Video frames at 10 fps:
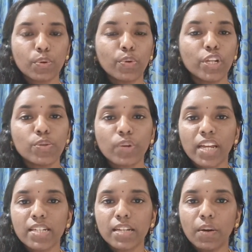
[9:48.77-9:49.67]
So no need to
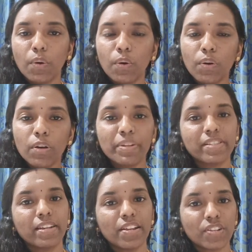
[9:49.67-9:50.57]
write all
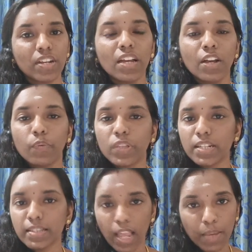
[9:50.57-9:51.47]
presentation
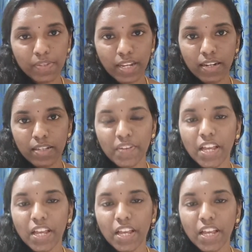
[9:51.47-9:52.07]
within same sentence.